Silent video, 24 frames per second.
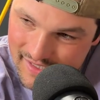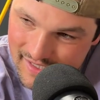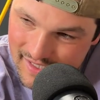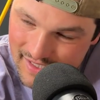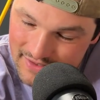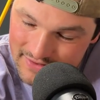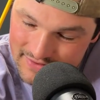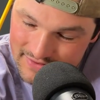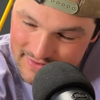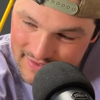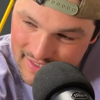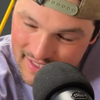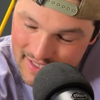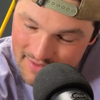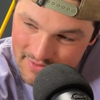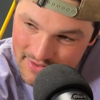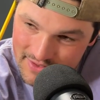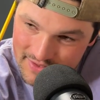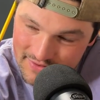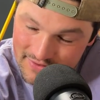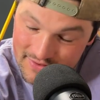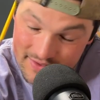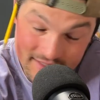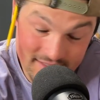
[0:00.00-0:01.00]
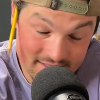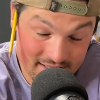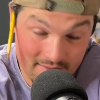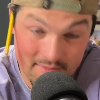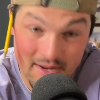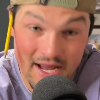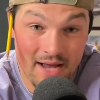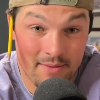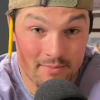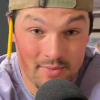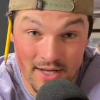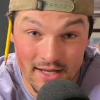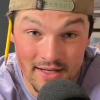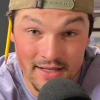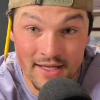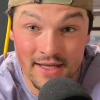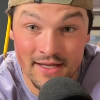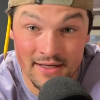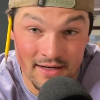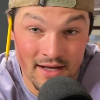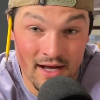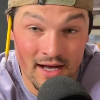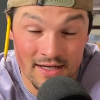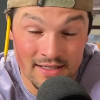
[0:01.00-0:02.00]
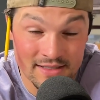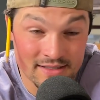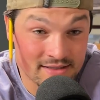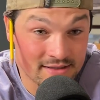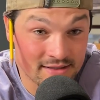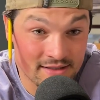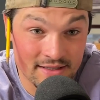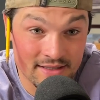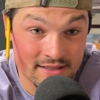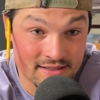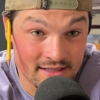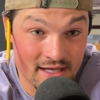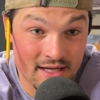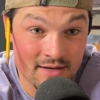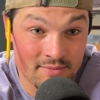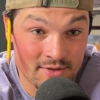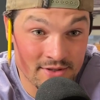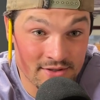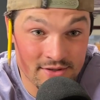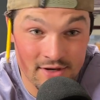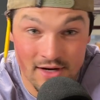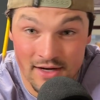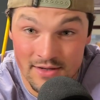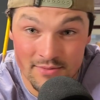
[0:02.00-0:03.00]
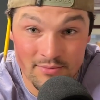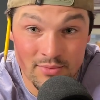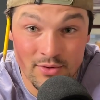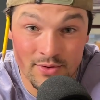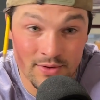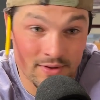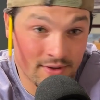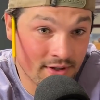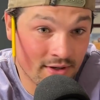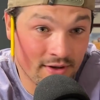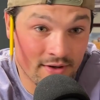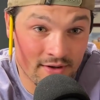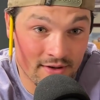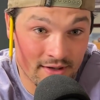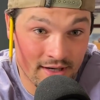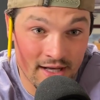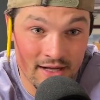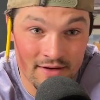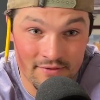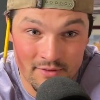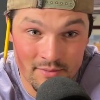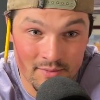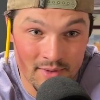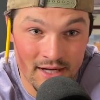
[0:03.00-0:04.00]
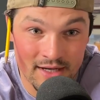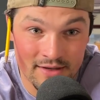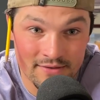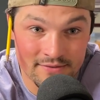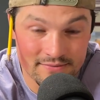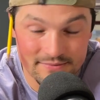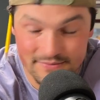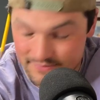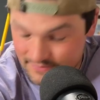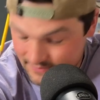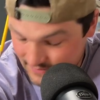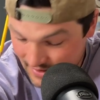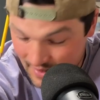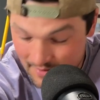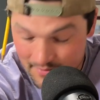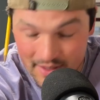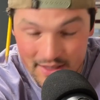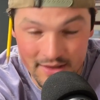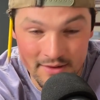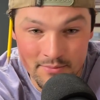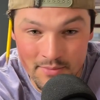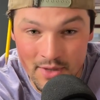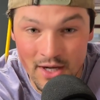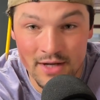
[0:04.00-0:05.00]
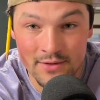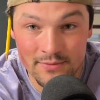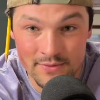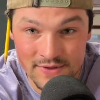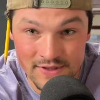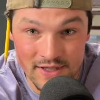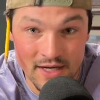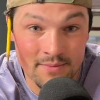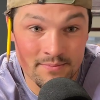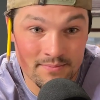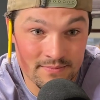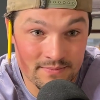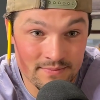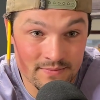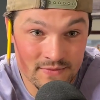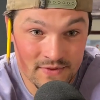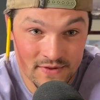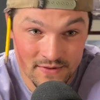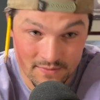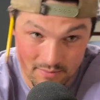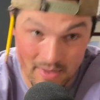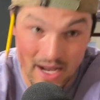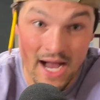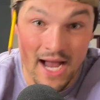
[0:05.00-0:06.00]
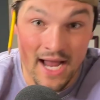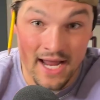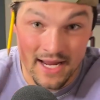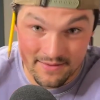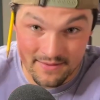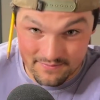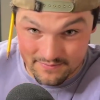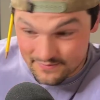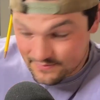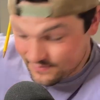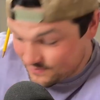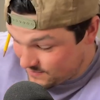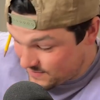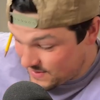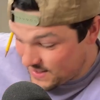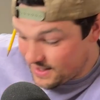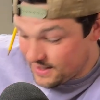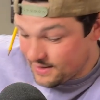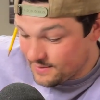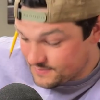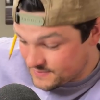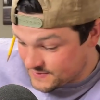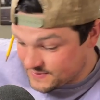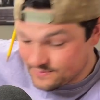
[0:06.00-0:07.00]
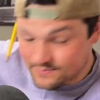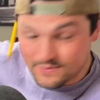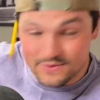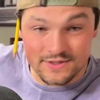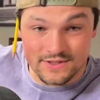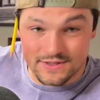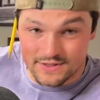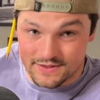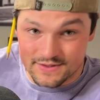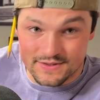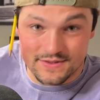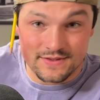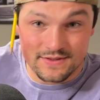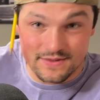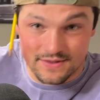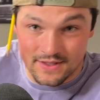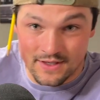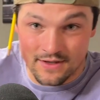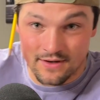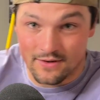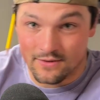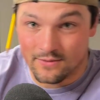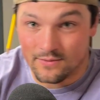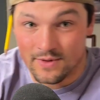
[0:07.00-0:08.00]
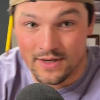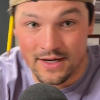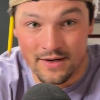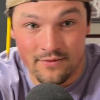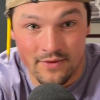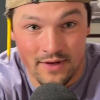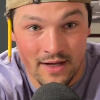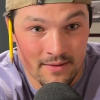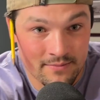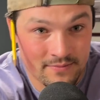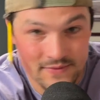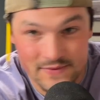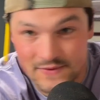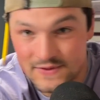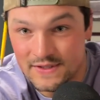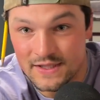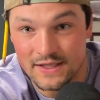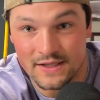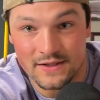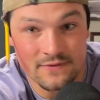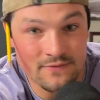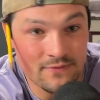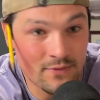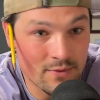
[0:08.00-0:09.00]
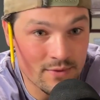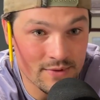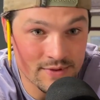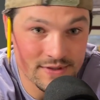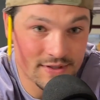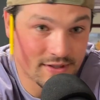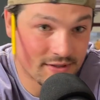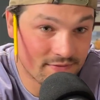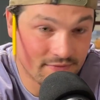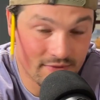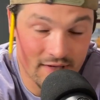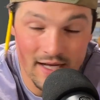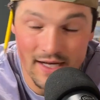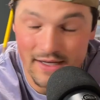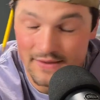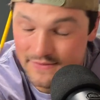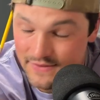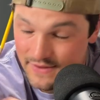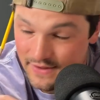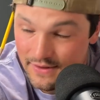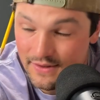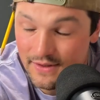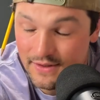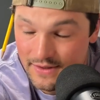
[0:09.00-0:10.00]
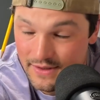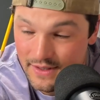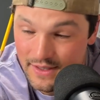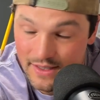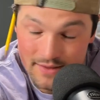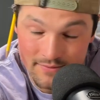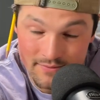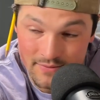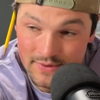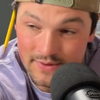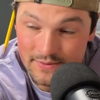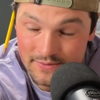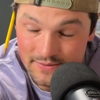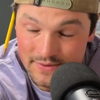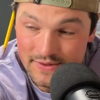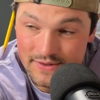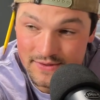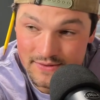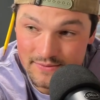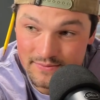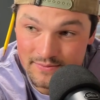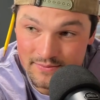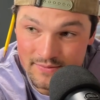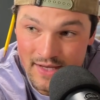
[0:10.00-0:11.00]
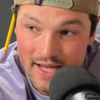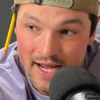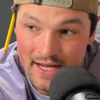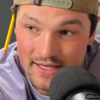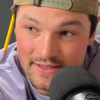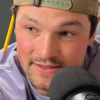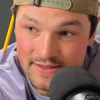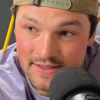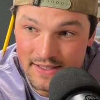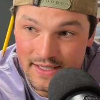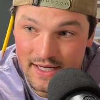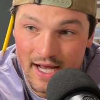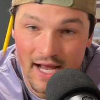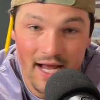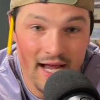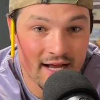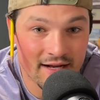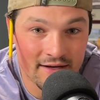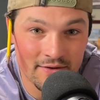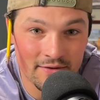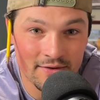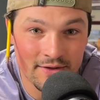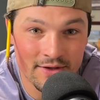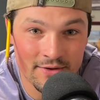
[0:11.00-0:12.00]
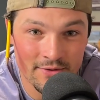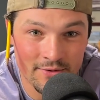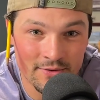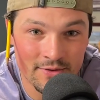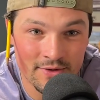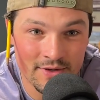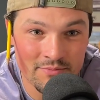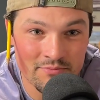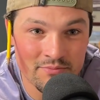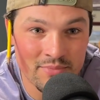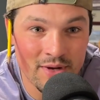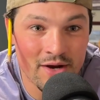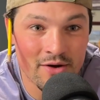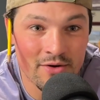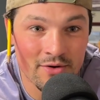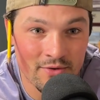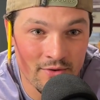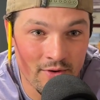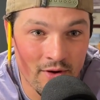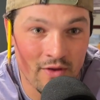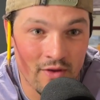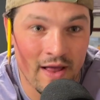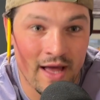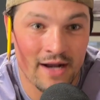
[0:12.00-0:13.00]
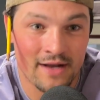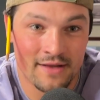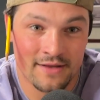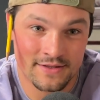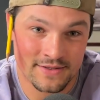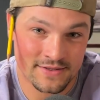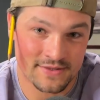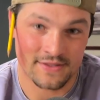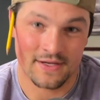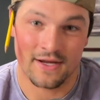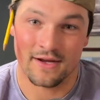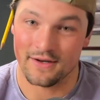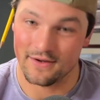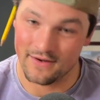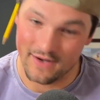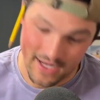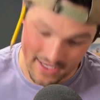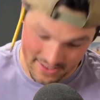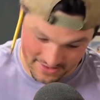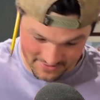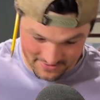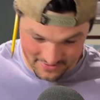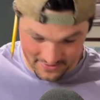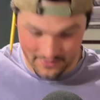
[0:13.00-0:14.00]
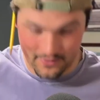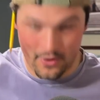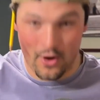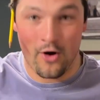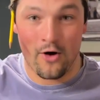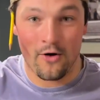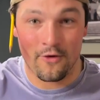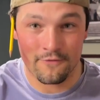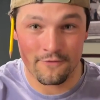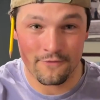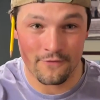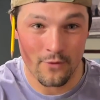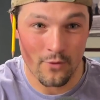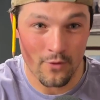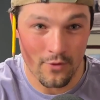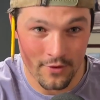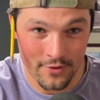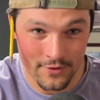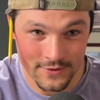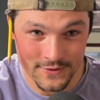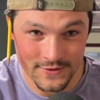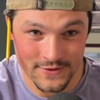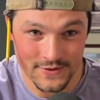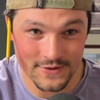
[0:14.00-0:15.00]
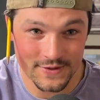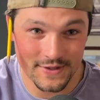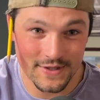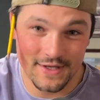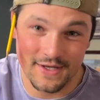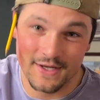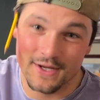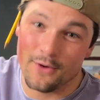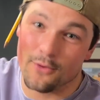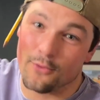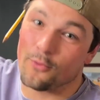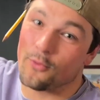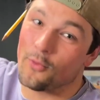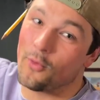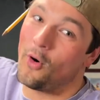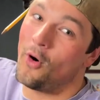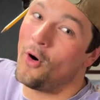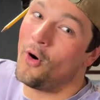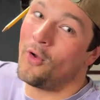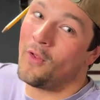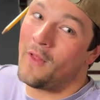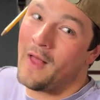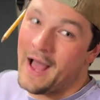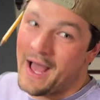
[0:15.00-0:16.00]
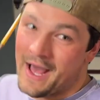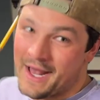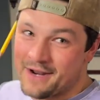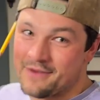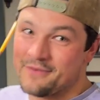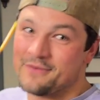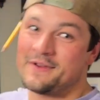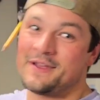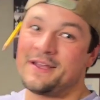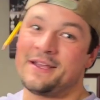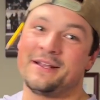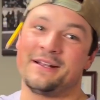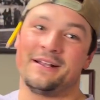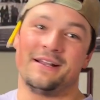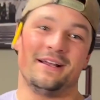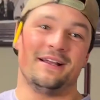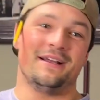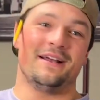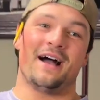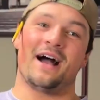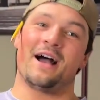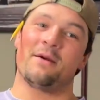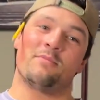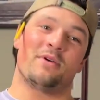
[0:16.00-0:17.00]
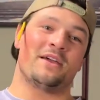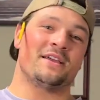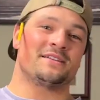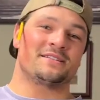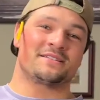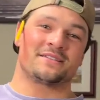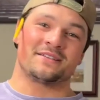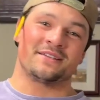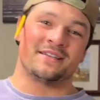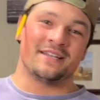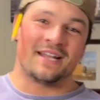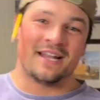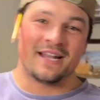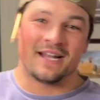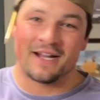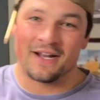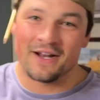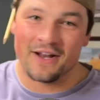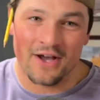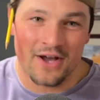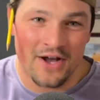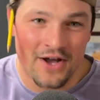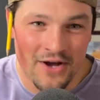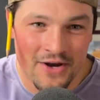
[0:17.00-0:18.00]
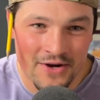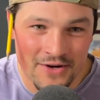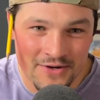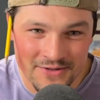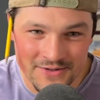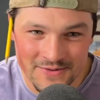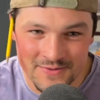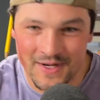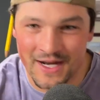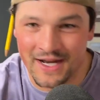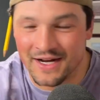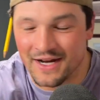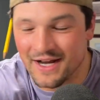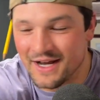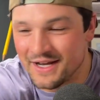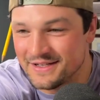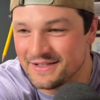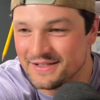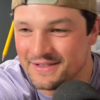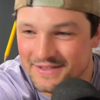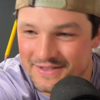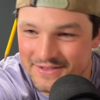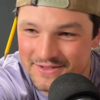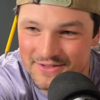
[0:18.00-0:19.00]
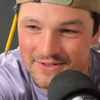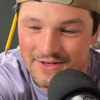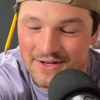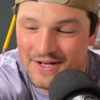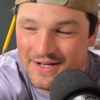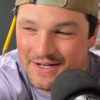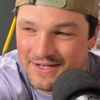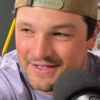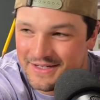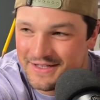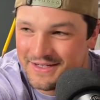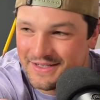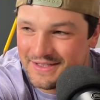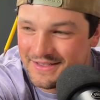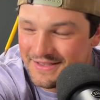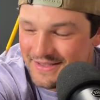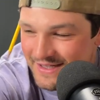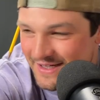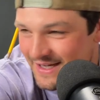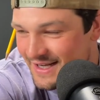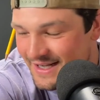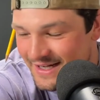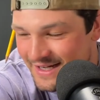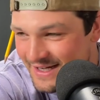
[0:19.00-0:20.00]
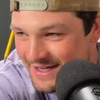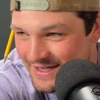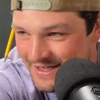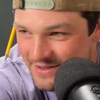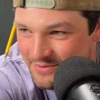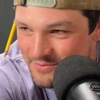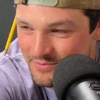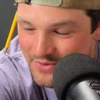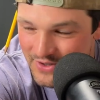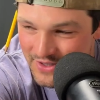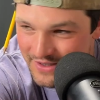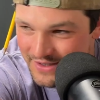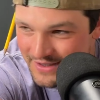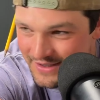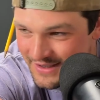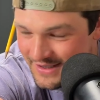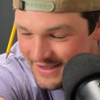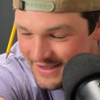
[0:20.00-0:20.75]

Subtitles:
was like, I'm going to do this. And I'm happy I didn't, honestly, because I'd have been trying to pull a dog out of the mud was up to my hips, which is, whatever. I'm 6'4", 6'5", so it was nasty. I had to literally bear crawl out of this sucker. All fours, roll out of it. I basically needed a hose when I got to the truck to get in it. But,